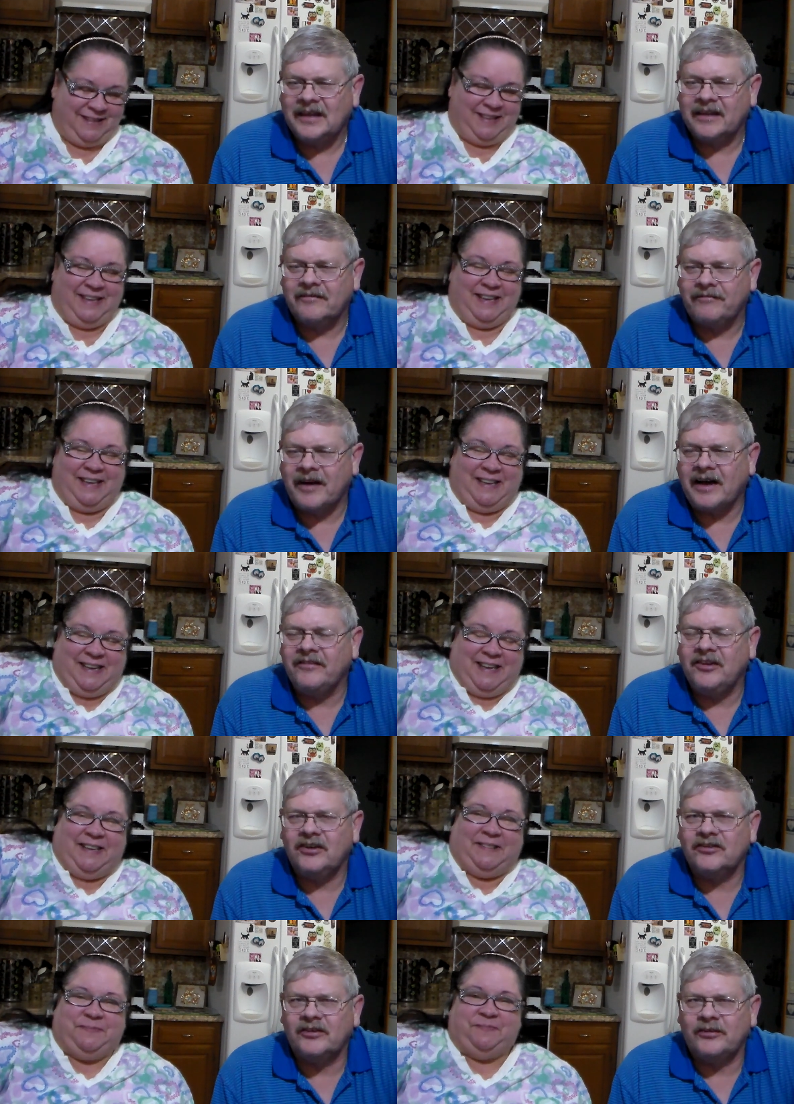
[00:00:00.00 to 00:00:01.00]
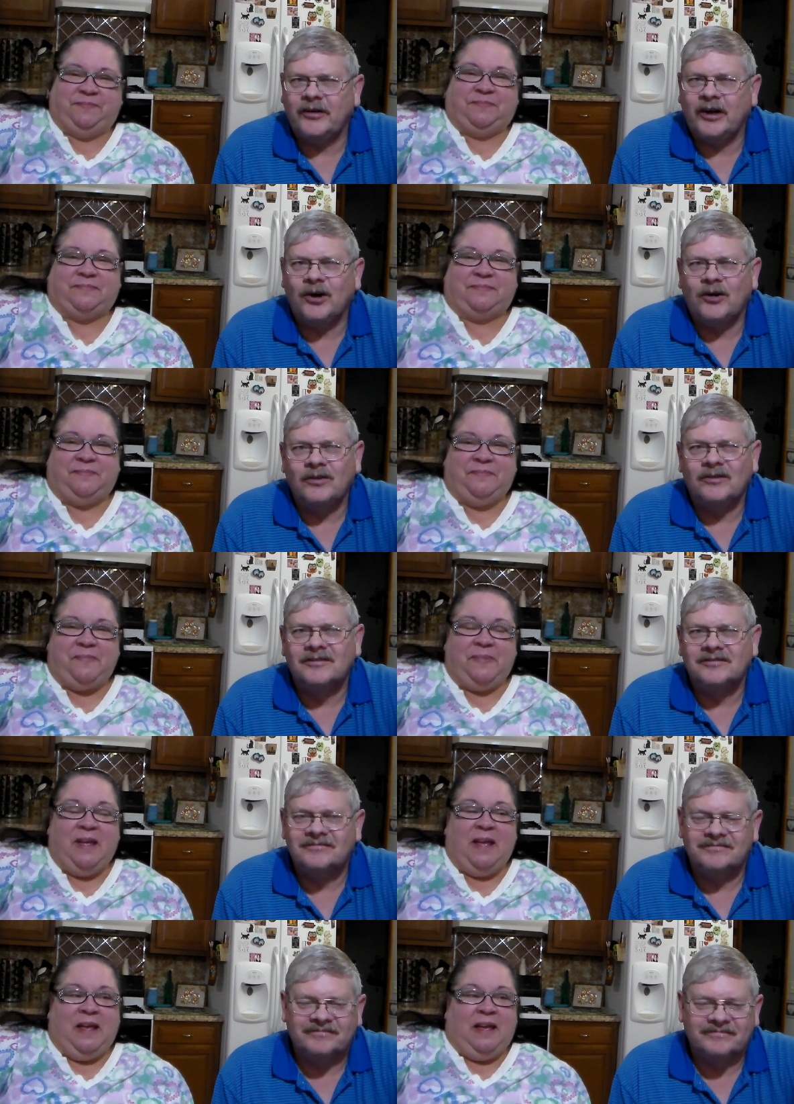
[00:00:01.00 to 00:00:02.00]
Speaker 1: Like five years in a row.
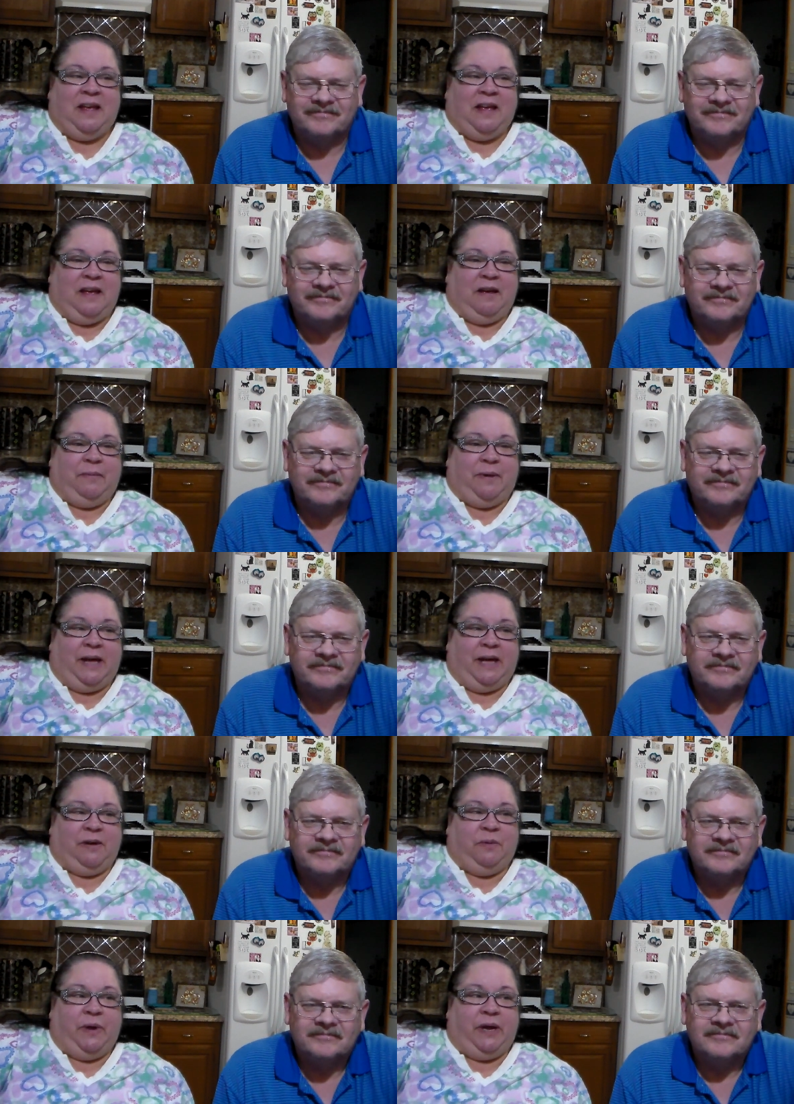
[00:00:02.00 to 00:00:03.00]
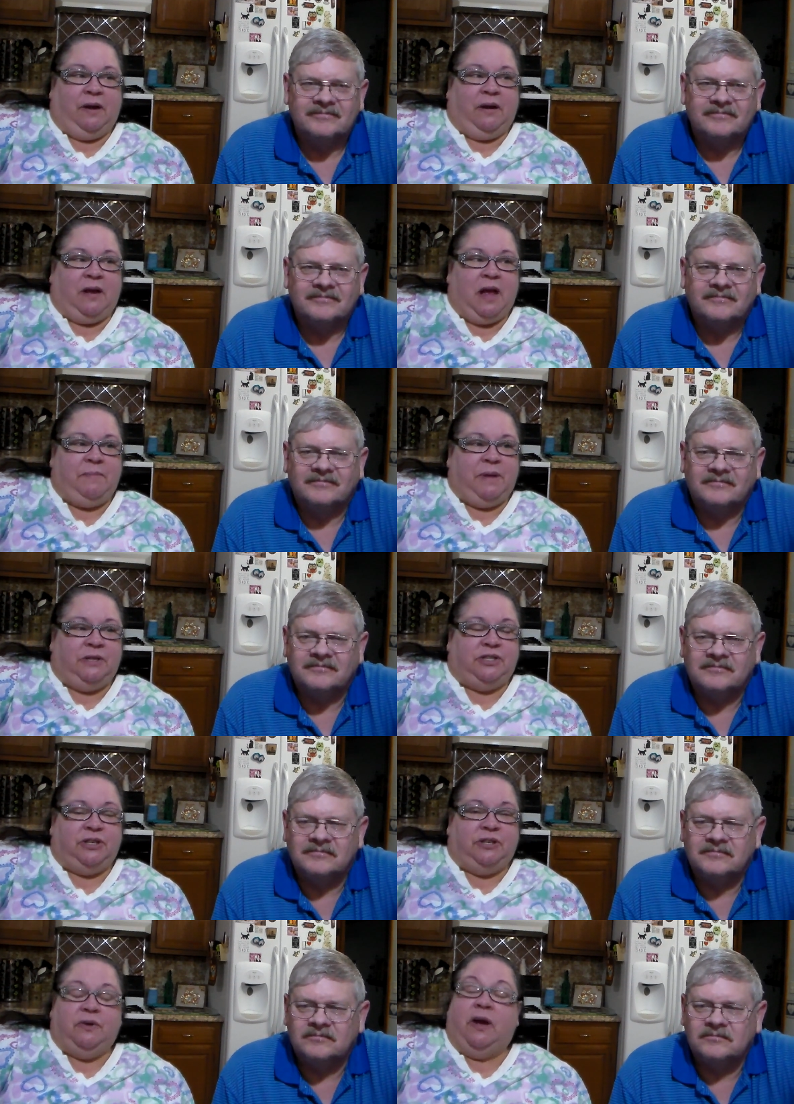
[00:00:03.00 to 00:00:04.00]
Speaker 2: But we're coming
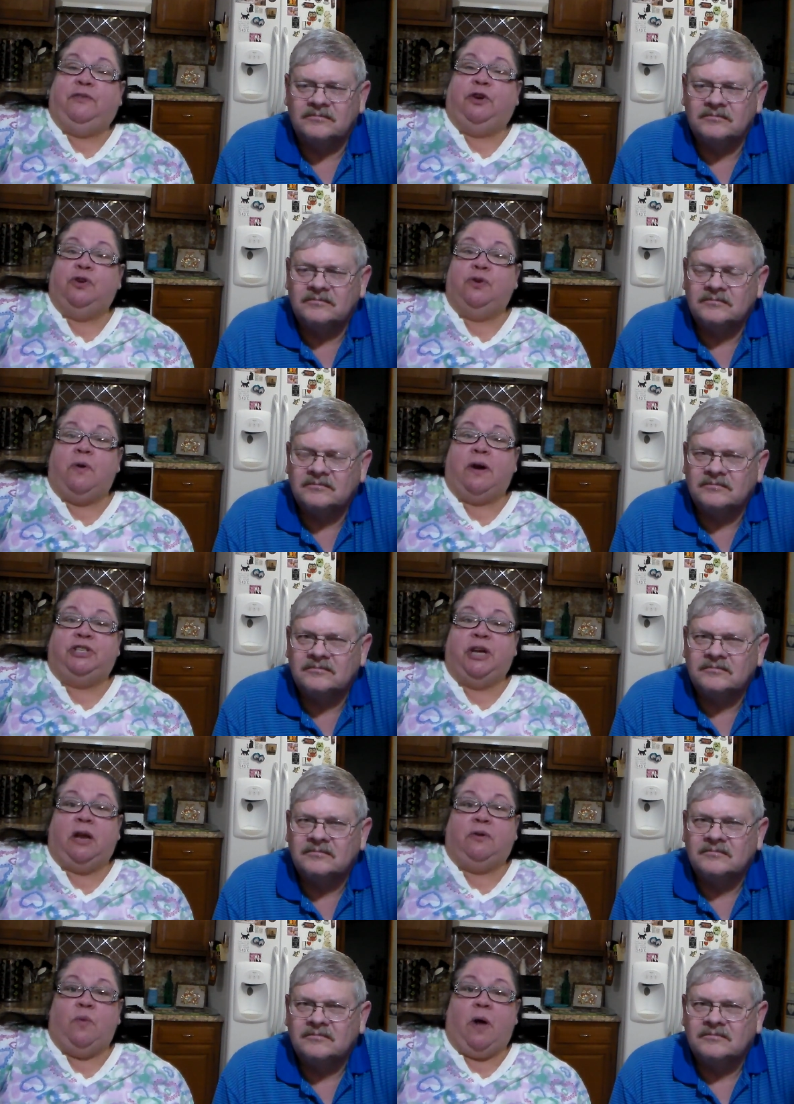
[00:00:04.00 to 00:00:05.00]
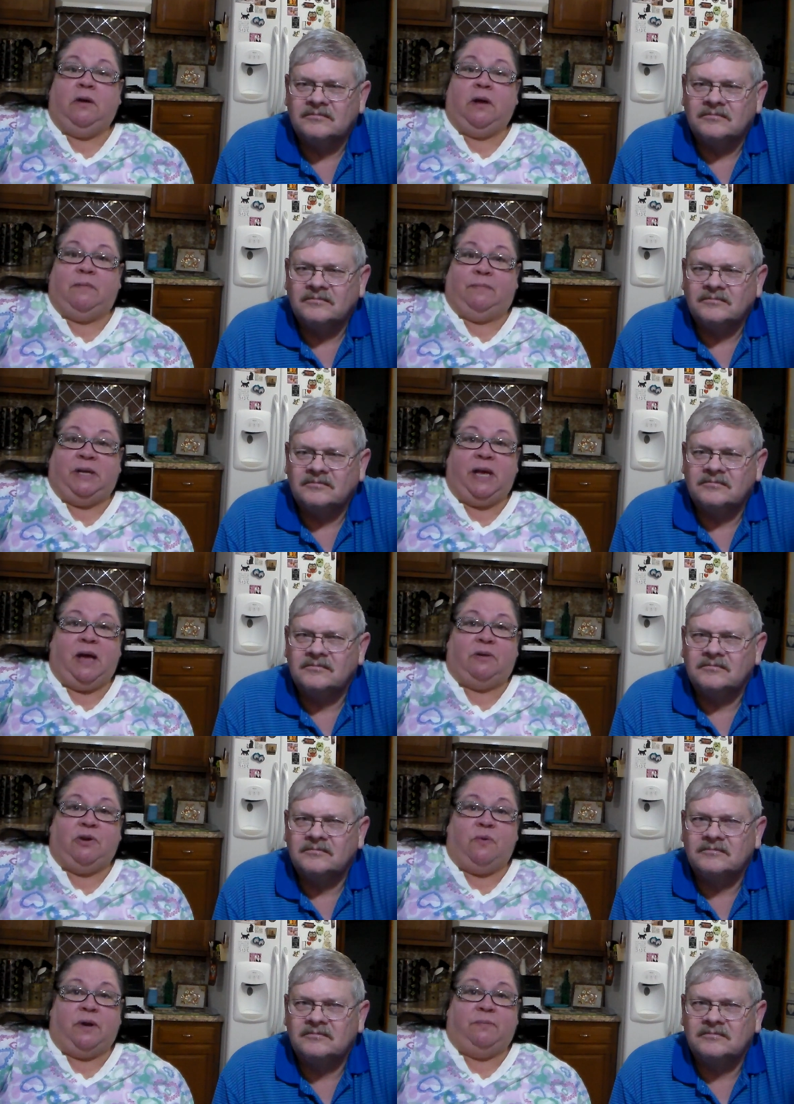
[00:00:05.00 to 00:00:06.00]
to you. If you're new to our channel, welcome. Yeah,
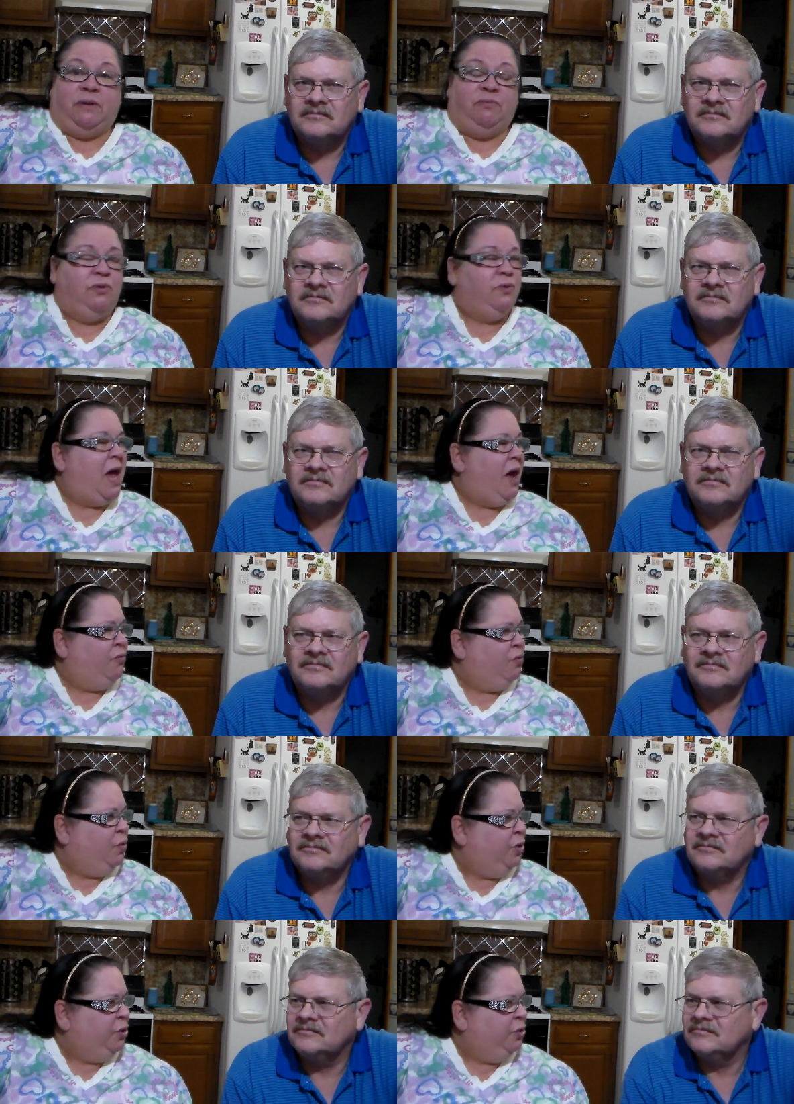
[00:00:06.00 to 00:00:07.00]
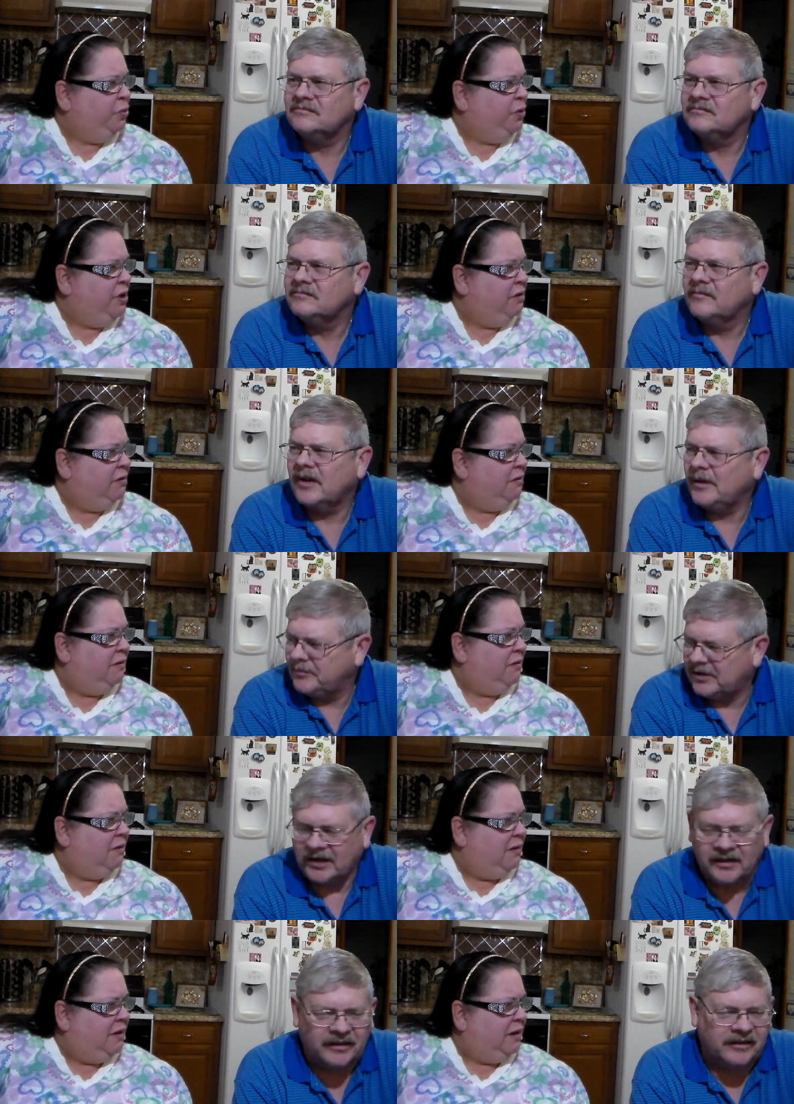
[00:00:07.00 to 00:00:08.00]
I don't want to be rude. How rude.
Speaker 1: I'm
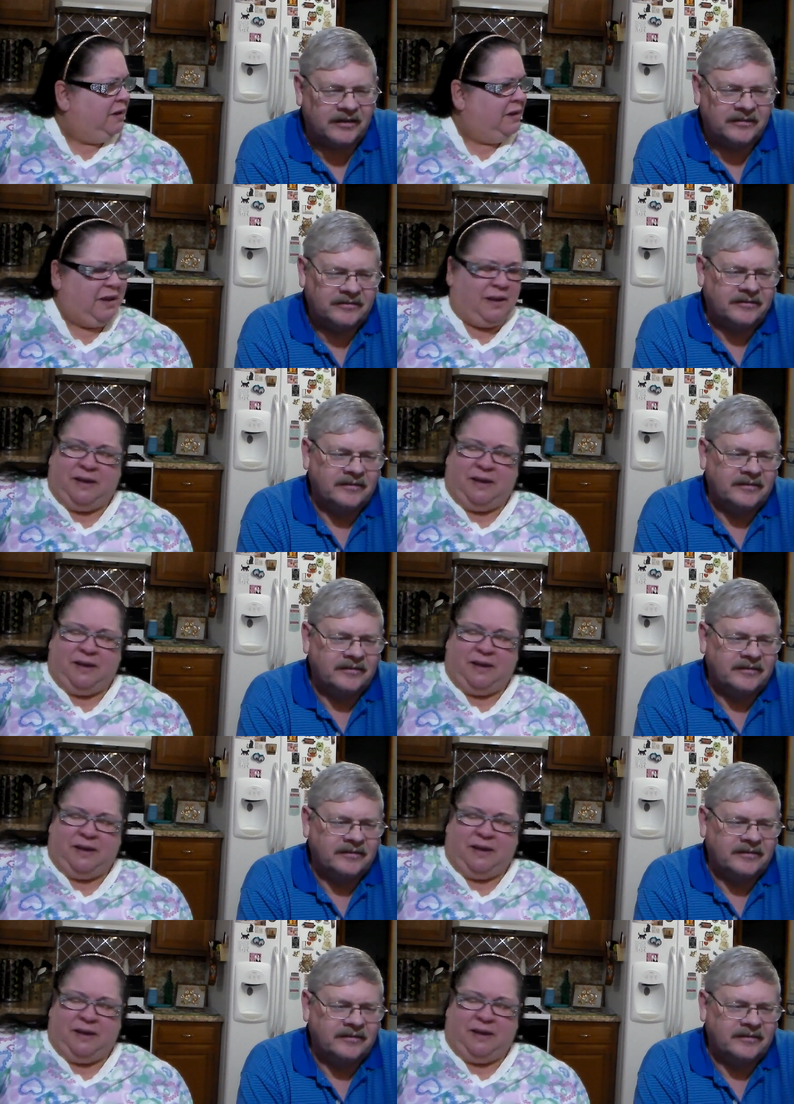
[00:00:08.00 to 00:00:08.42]
telling you.